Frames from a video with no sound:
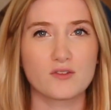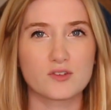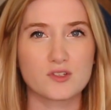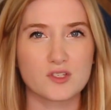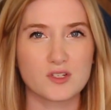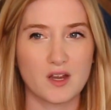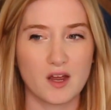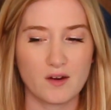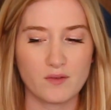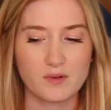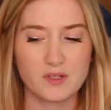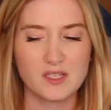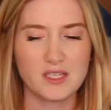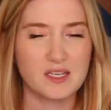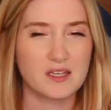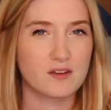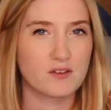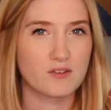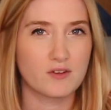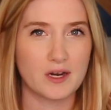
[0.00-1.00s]
There's not
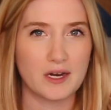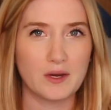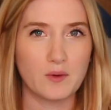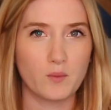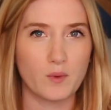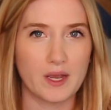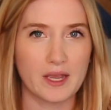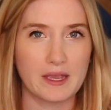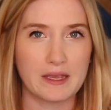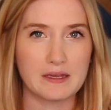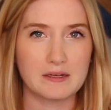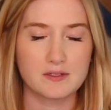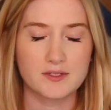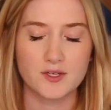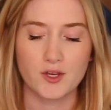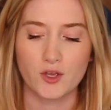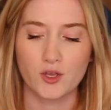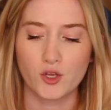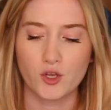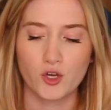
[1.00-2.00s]
really a great way
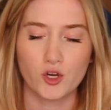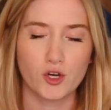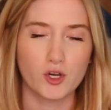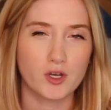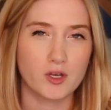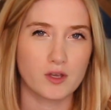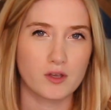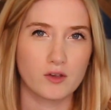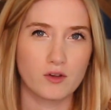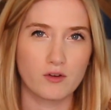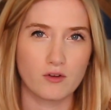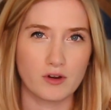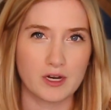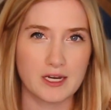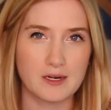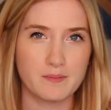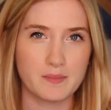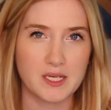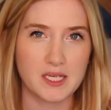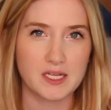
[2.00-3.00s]
to cook
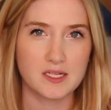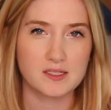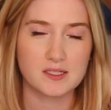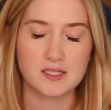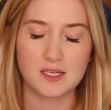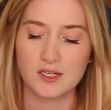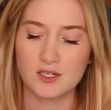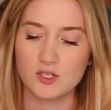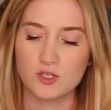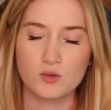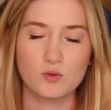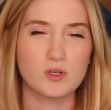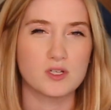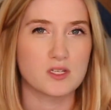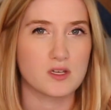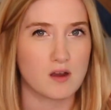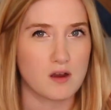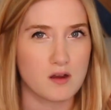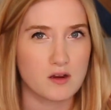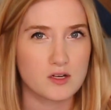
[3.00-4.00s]
green beans into
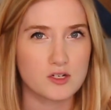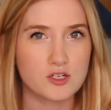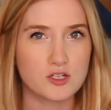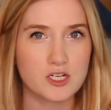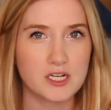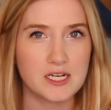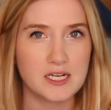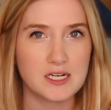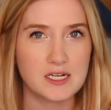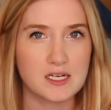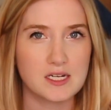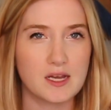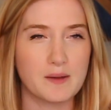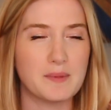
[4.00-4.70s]
a dog treat.